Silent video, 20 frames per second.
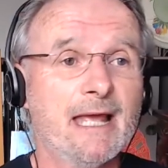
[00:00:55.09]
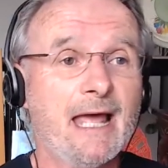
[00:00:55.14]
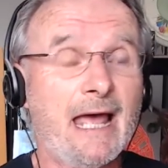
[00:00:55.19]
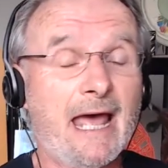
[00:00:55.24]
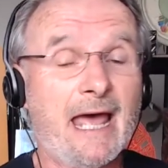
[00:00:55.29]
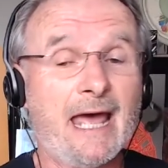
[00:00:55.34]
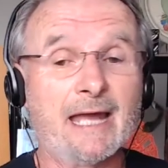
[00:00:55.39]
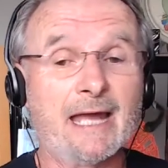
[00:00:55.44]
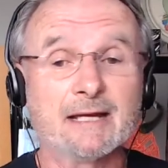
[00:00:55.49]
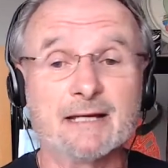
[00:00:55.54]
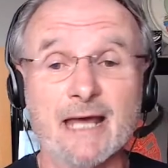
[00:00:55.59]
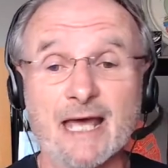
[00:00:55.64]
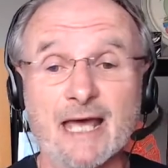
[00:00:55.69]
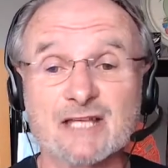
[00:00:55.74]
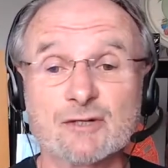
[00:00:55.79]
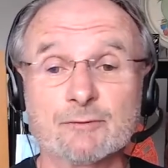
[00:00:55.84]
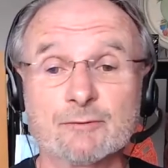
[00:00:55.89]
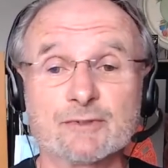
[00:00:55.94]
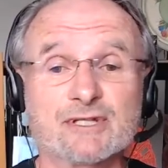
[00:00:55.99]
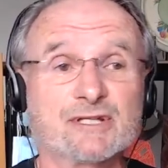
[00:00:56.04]
And
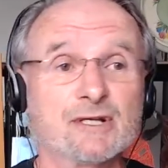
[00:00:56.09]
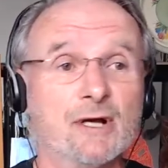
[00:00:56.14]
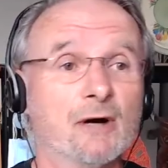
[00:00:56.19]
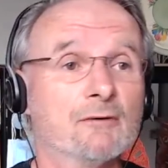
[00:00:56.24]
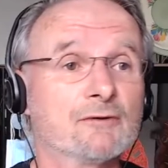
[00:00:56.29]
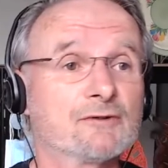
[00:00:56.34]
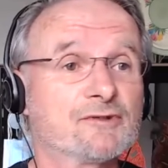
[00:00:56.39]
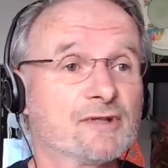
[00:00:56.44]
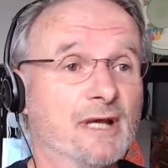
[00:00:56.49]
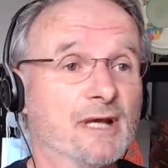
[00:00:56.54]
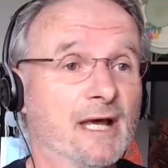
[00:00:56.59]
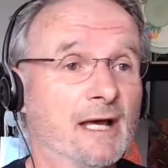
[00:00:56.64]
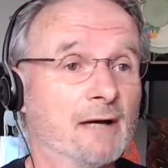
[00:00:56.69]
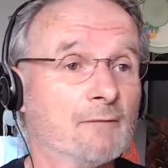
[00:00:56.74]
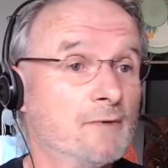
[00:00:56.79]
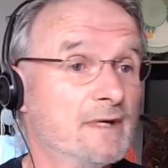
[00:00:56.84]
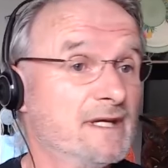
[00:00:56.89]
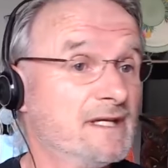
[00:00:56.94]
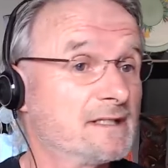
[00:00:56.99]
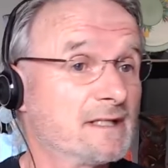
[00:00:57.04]
as a result, uh,
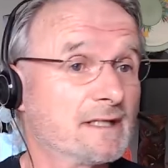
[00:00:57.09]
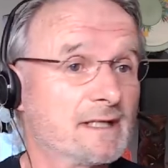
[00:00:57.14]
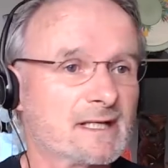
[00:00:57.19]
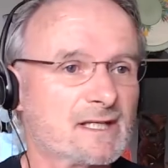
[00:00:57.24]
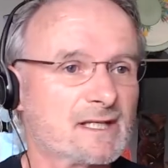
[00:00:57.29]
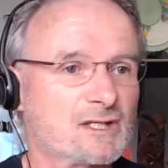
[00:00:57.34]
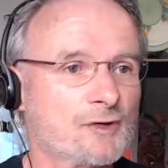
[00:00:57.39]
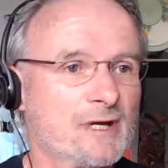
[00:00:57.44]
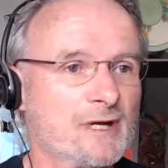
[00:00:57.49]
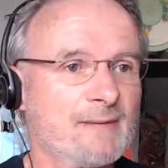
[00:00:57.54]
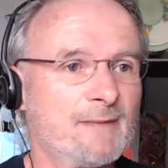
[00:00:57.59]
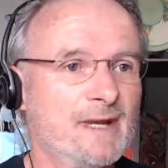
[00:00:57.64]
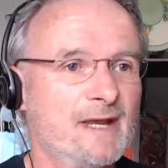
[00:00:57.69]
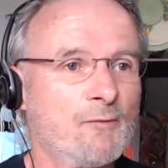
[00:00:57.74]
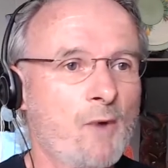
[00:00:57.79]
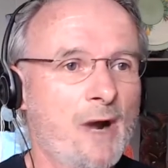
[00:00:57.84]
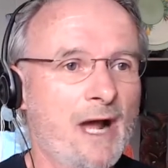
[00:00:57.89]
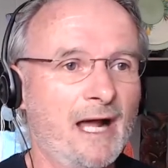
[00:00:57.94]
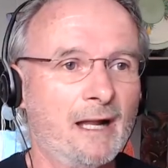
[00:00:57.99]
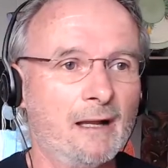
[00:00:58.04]
we did extremely
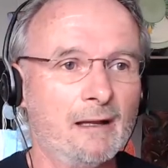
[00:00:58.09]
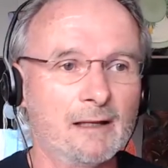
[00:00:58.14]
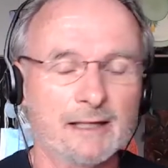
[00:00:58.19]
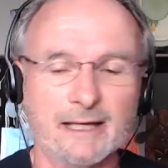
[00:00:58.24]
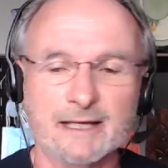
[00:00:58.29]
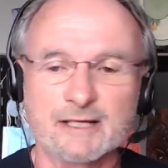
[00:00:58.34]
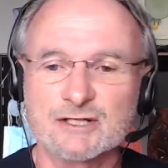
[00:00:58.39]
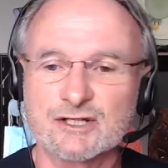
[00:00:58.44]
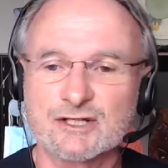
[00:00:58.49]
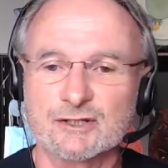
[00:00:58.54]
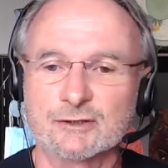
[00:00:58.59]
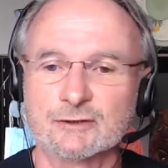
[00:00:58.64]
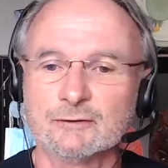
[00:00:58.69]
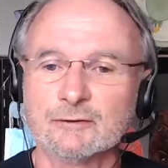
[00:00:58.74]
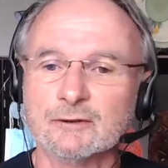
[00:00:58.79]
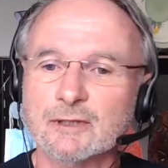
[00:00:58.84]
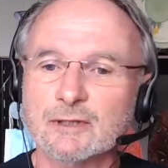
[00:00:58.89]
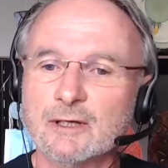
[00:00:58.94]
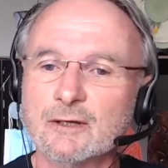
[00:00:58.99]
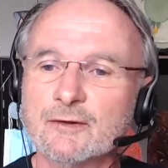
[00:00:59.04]
well until
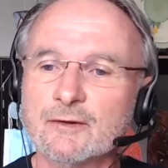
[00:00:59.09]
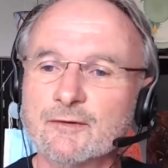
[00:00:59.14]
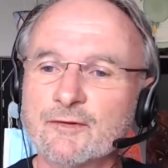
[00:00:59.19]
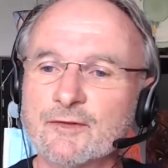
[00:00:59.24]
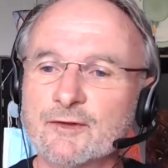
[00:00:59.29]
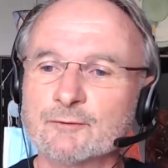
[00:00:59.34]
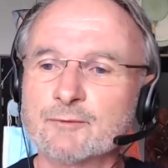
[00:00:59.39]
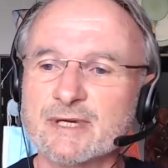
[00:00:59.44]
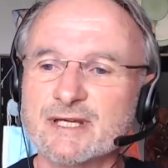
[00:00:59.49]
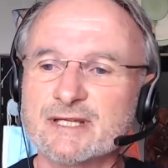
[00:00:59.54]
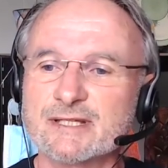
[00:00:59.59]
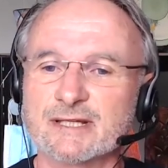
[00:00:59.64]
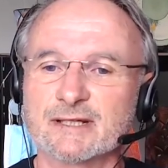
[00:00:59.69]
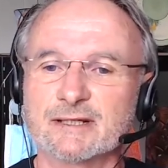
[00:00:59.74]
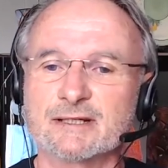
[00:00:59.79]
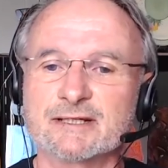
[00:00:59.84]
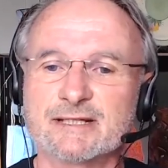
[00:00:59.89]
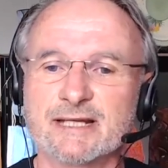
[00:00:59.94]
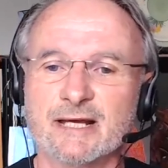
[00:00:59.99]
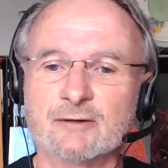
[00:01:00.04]
the
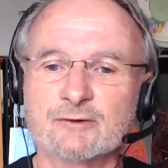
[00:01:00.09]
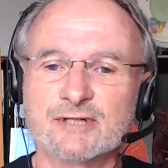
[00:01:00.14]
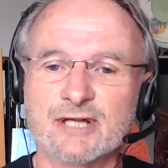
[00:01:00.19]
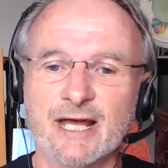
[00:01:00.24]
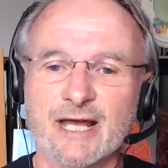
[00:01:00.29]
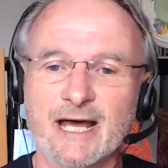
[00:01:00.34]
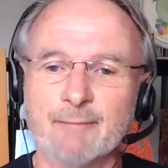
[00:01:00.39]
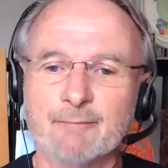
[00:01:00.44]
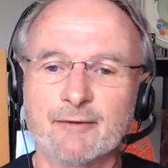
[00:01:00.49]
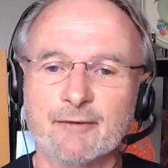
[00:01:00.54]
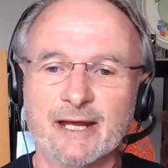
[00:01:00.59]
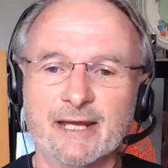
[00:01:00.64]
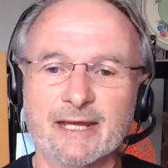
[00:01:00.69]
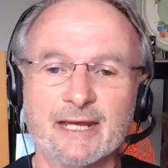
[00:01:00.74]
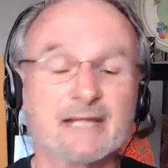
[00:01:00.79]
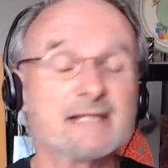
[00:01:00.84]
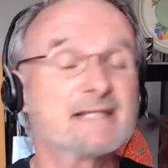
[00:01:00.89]
recent Delta outbreak. And